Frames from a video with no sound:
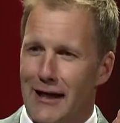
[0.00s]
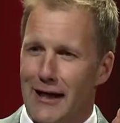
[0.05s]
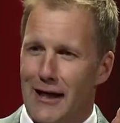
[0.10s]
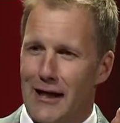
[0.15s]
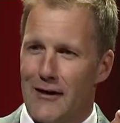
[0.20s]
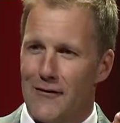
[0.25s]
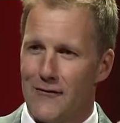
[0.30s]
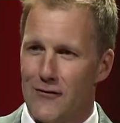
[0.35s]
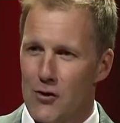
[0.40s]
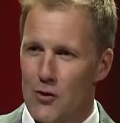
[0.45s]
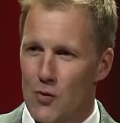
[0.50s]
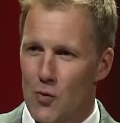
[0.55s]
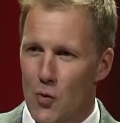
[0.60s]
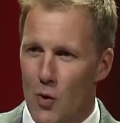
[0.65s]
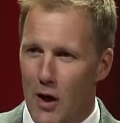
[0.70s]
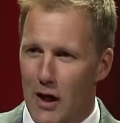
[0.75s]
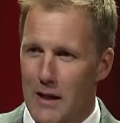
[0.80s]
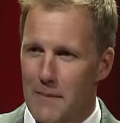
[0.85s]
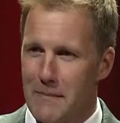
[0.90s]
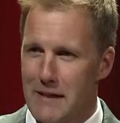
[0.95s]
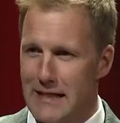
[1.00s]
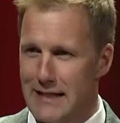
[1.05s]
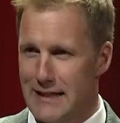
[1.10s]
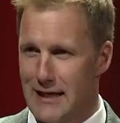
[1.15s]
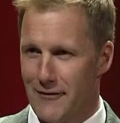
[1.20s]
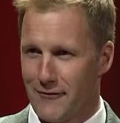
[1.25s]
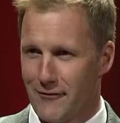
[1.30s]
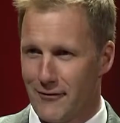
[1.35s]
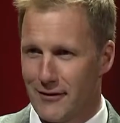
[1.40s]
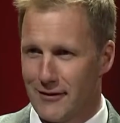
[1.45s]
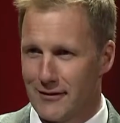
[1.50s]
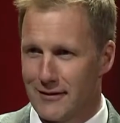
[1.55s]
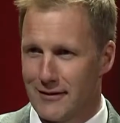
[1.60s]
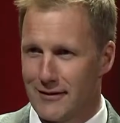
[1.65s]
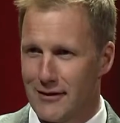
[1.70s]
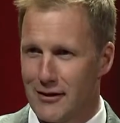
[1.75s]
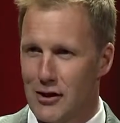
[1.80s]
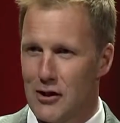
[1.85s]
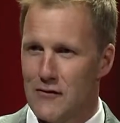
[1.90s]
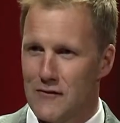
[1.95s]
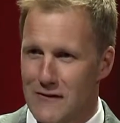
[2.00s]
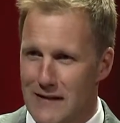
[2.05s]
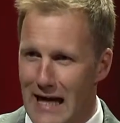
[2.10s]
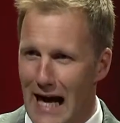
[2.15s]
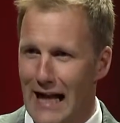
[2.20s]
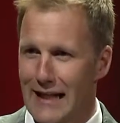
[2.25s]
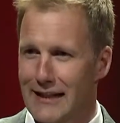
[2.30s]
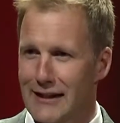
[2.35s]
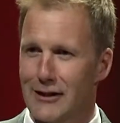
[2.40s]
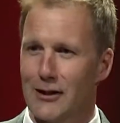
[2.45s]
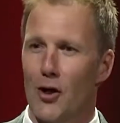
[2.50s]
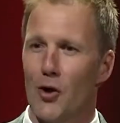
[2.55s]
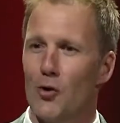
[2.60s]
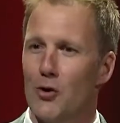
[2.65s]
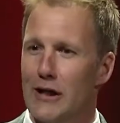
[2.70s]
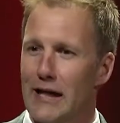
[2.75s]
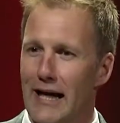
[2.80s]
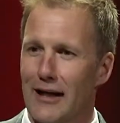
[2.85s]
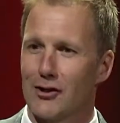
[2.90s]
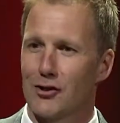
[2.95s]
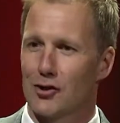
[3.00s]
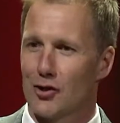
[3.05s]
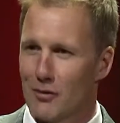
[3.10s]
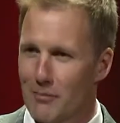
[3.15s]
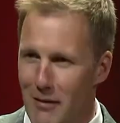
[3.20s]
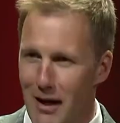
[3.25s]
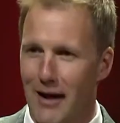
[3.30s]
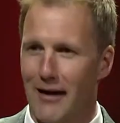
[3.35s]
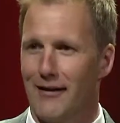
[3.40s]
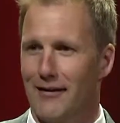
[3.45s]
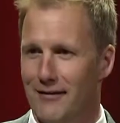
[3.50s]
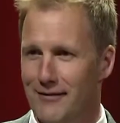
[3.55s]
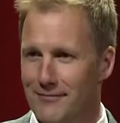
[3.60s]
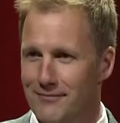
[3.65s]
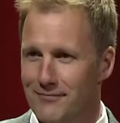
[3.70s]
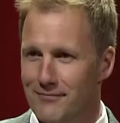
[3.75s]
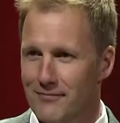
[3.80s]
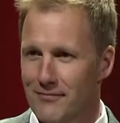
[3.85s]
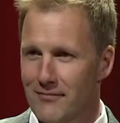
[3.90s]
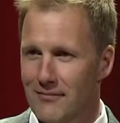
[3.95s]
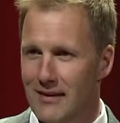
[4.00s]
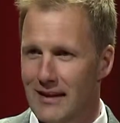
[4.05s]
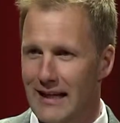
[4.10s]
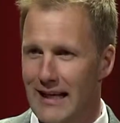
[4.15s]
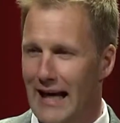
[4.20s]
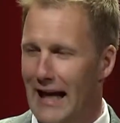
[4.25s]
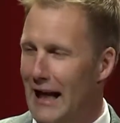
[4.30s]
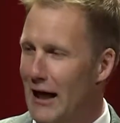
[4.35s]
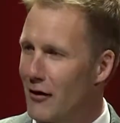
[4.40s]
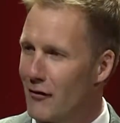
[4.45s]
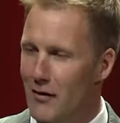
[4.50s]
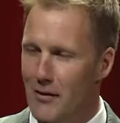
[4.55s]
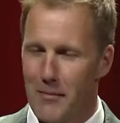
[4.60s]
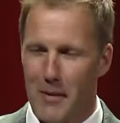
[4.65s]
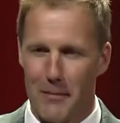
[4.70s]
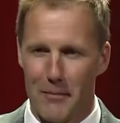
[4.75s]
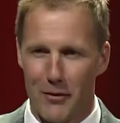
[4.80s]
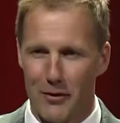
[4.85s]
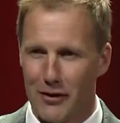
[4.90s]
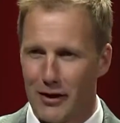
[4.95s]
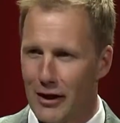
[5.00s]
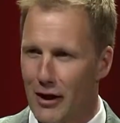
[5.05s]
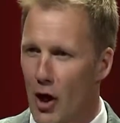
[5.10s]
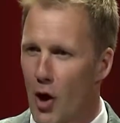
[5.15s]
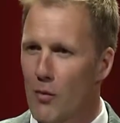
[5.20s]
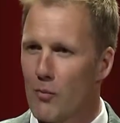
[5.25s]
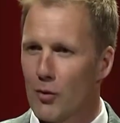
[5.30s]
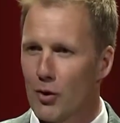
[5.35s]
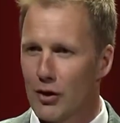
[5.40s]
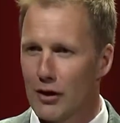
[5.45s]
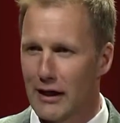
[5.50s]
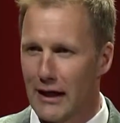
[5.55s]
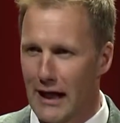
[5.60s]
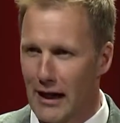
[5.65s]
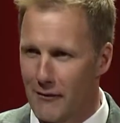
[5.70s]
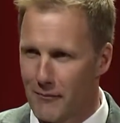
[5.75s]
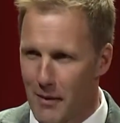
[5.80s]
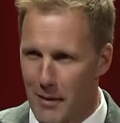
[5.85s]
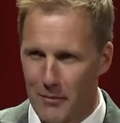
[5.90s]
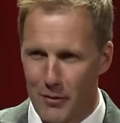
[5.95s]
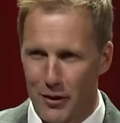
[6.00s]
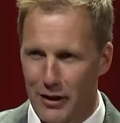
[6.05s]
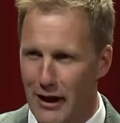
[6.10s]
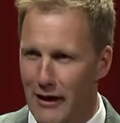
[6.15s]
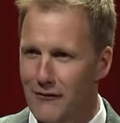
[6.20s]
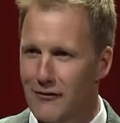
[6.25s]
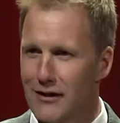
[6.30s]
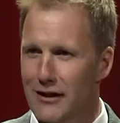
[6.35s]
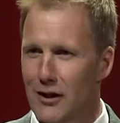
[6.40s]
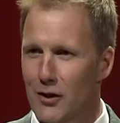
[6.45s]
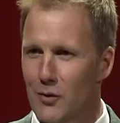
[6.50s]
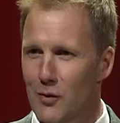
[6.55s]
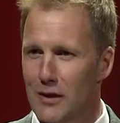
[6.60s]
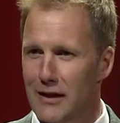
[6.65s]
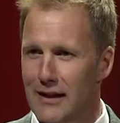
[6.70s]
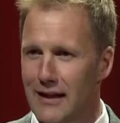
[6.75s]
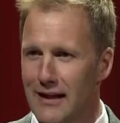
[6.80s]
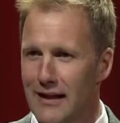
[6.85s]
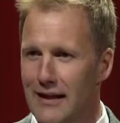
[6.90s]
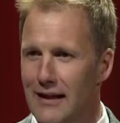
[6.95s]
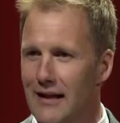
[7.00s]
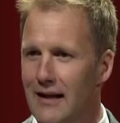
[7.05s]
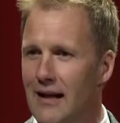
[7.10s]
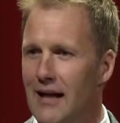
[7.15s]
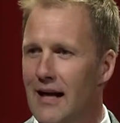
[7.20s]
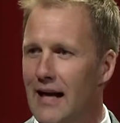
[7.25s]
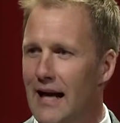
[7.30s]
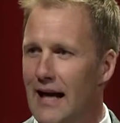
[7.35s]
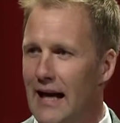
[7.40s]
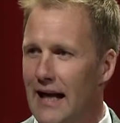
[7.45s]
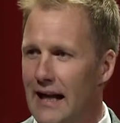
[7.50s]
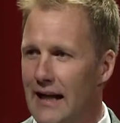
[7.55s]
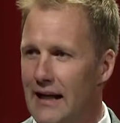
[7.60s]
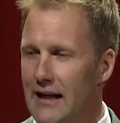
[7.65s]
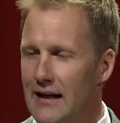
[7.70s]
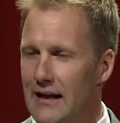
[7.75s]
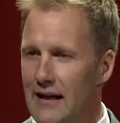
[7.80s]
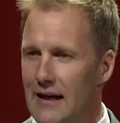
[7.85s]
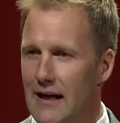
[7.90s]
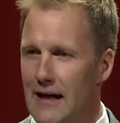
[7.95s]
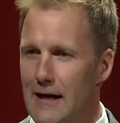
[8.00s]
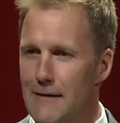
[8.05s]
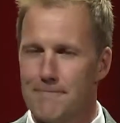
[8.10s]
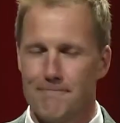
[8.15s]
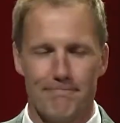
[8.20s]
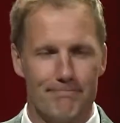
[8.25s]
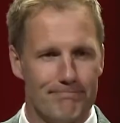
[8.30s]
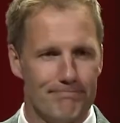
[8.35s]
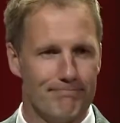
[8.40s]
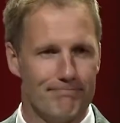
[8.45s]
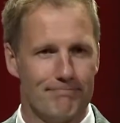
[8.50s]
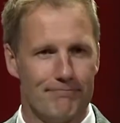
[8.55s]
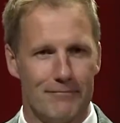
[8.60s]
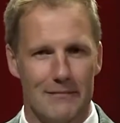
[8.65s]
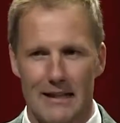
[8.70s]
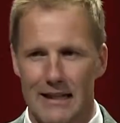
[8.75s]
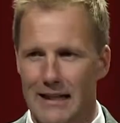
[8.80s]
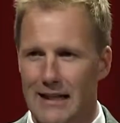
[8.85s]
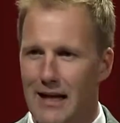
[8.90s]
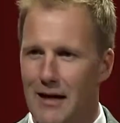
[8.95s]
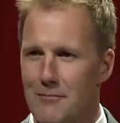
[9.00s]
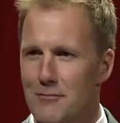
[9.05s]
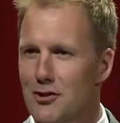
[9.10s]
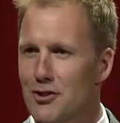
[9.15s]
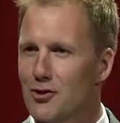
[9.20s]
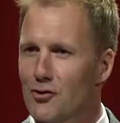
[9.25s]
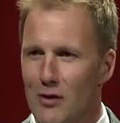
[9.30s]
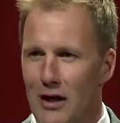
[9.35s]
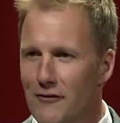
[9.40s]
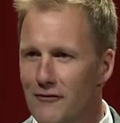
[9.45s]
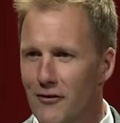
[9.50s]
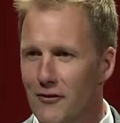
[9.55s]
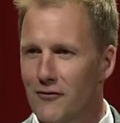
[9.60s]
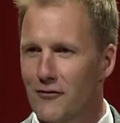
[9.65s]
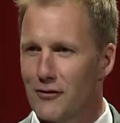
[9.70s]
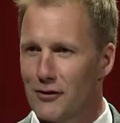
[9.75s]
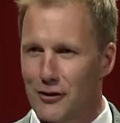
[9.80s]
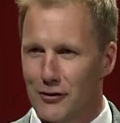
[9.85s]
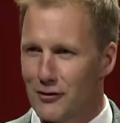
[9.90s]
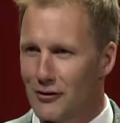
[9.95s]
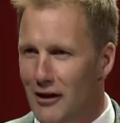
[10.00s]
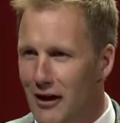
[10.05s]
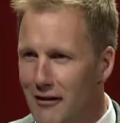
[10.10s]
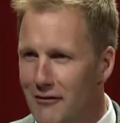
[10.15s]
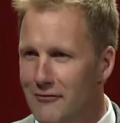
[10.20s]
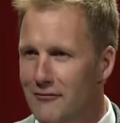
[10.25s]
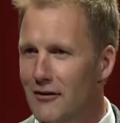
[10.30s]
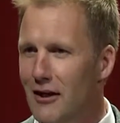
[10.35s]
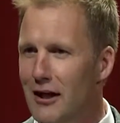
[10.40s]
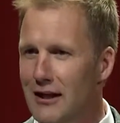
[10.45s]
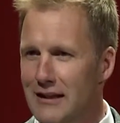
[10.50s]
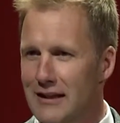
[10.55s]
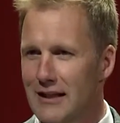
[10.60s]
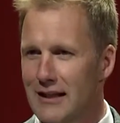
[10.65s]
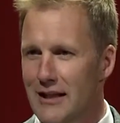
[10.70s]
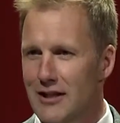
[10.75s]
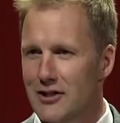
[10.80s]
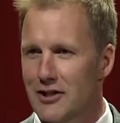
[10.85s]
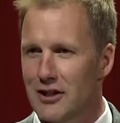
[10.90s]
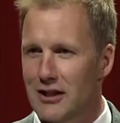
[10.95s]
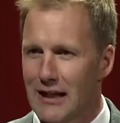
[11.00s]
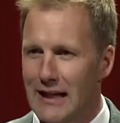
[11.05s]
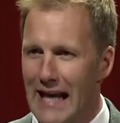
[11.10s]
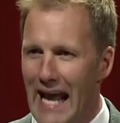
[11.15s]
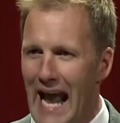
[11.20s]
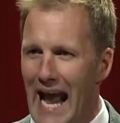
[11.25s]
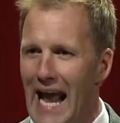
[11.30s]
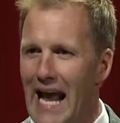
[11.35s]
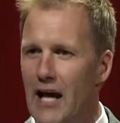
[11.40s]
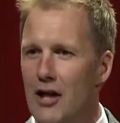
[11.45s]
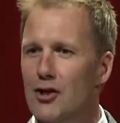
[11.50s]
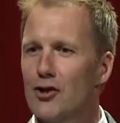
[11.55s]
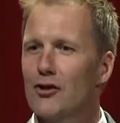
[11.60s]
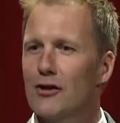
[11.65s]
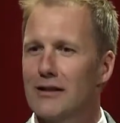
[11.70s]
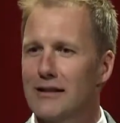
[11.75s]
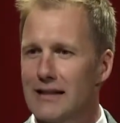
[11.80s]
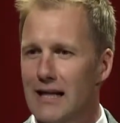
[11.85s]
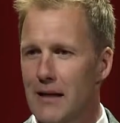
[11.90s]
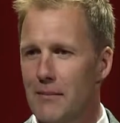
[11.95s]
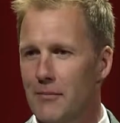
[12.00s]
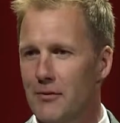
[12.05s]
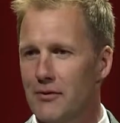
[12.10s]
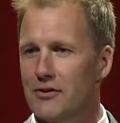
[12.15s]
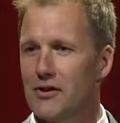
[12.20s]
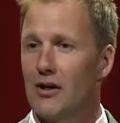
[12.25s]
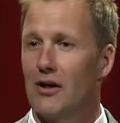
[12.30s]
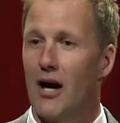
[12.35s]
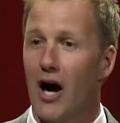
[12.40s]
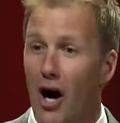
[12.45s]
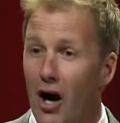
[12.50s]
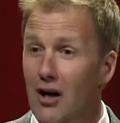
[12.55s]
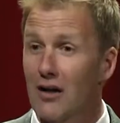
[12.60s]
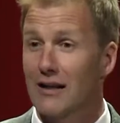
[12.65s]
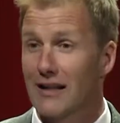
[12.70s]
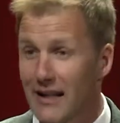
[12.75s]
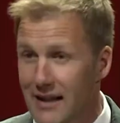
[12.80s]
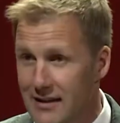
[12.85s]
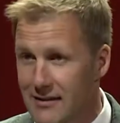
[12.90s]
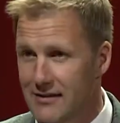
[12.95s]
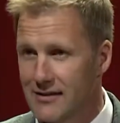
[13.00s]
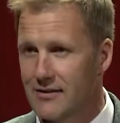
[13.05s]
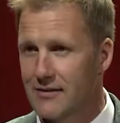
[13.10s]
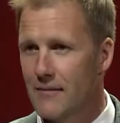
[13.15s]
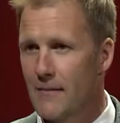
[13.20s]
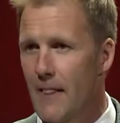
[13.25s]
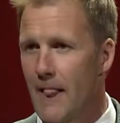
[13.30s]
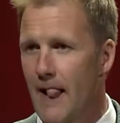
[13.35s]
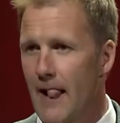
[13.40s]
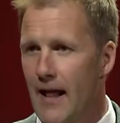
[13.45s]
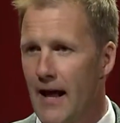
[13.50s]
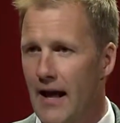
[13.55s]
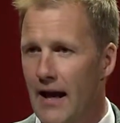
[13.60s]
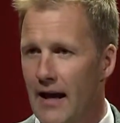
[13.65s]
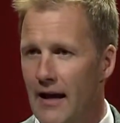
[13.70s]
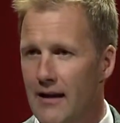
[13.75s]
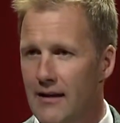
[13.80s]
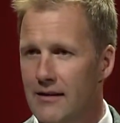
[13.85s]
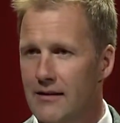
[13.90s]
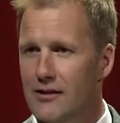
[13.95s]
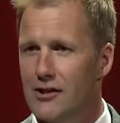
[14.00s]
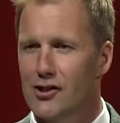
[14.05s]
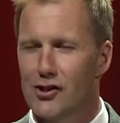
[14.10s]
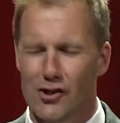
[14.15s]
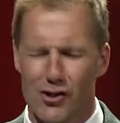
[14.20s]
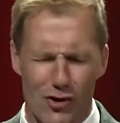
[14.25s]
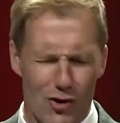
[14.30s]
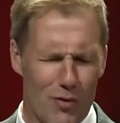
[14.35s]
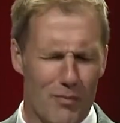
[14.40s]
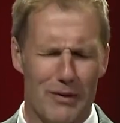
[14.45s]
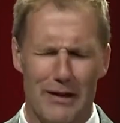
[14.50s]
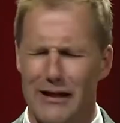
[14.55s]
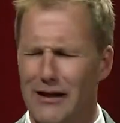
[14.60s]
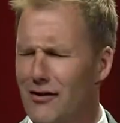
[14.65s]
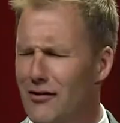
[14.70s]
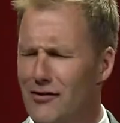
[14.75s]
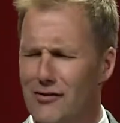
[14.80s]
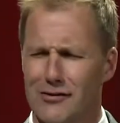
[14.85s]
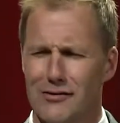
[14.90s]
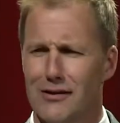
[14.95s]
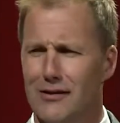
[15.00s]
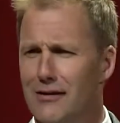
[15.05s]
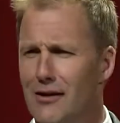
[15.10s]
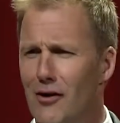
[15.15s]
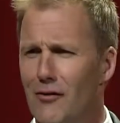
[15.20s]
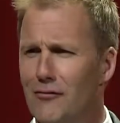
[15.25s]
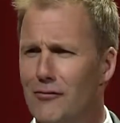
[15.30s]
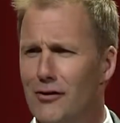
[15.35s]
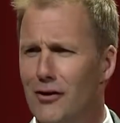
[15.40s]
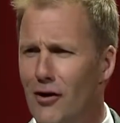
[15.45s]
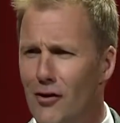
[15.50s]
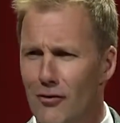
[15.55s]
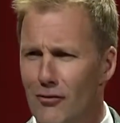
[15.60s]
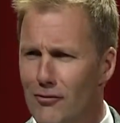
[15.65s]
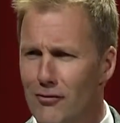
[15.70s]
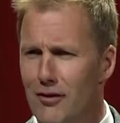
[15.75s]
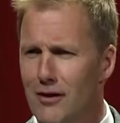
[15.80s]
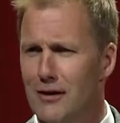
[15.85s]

if you want to be different, you've got to go the extra mile. And I remember it in homework, and I remember it in everything we did. And I'm just grateful for your love unconditionally and your example to our kids and so many others that don't know